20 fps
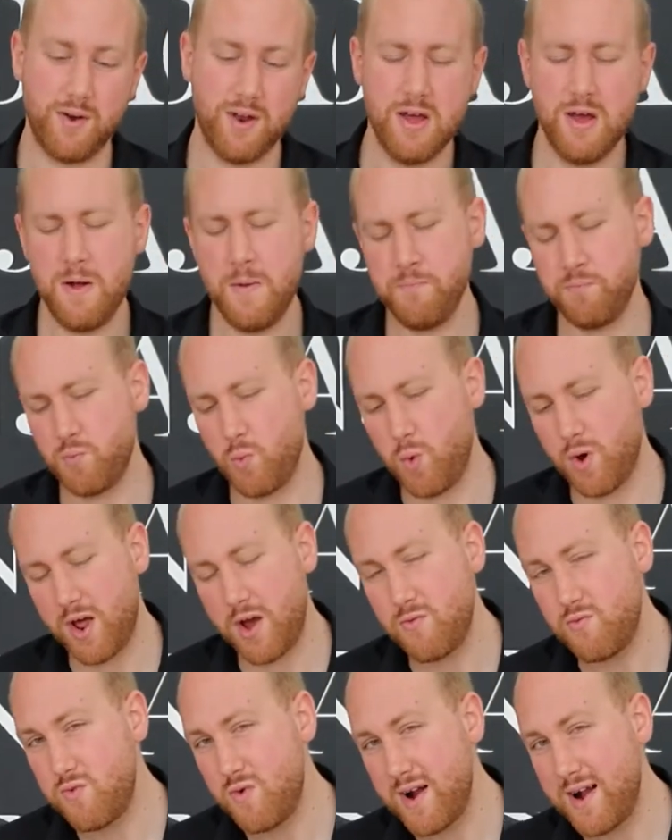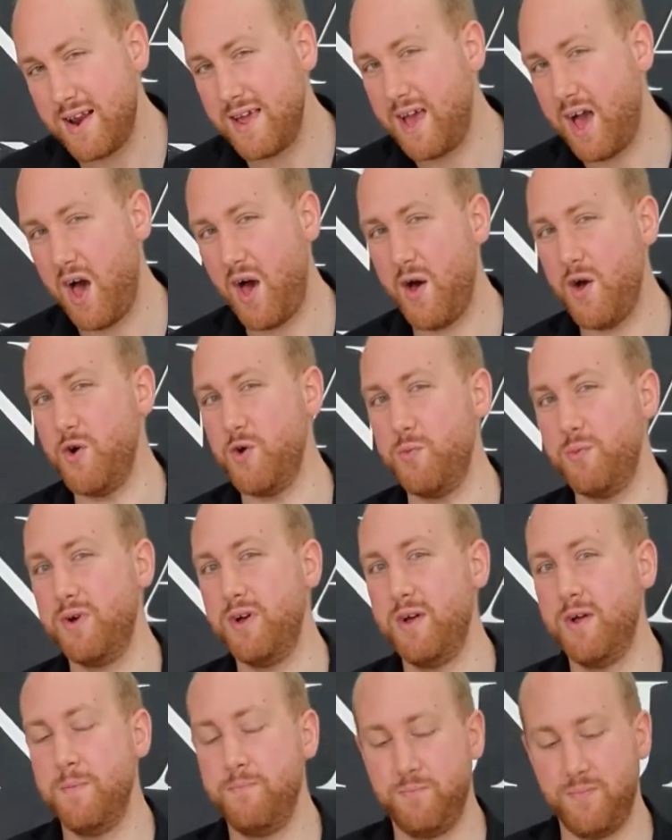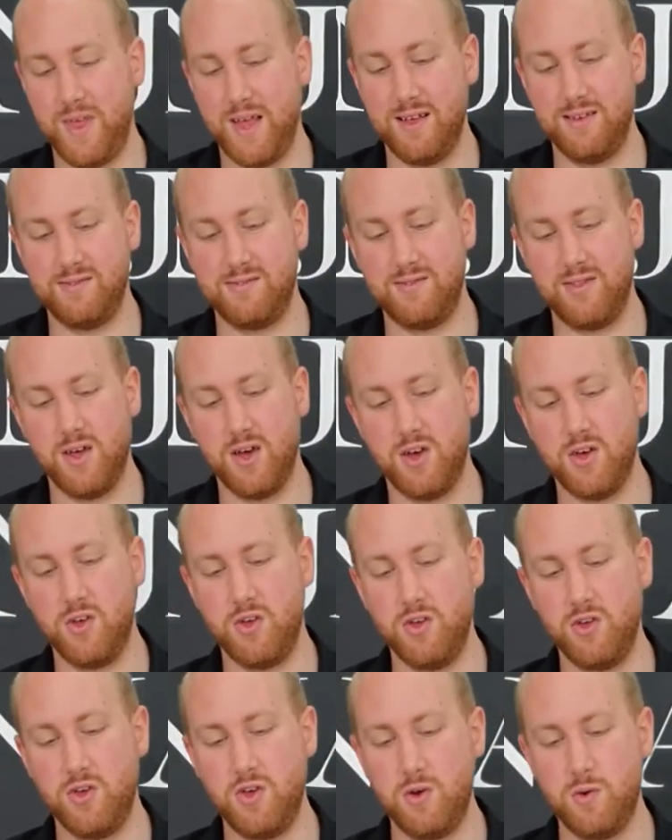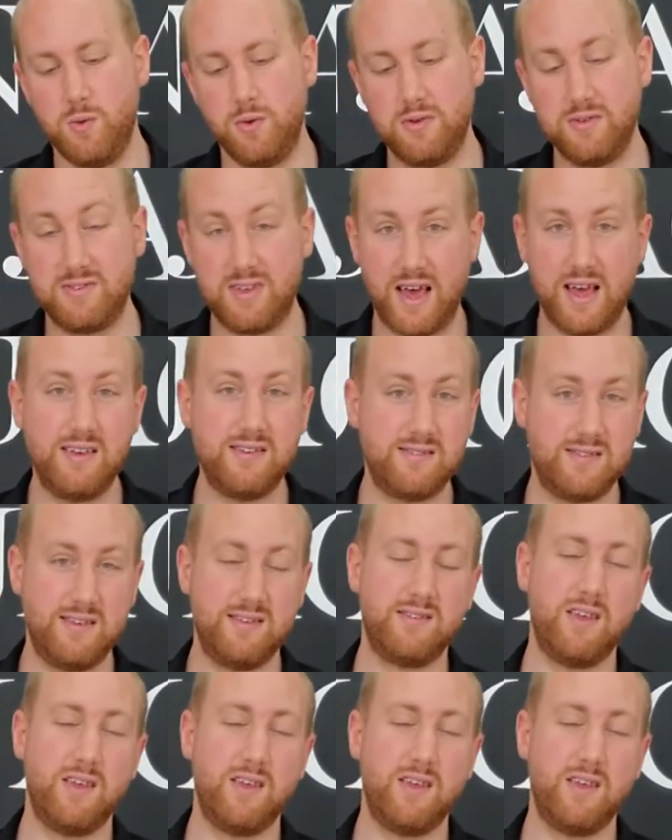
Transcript: And what I really hope is that you will taste this at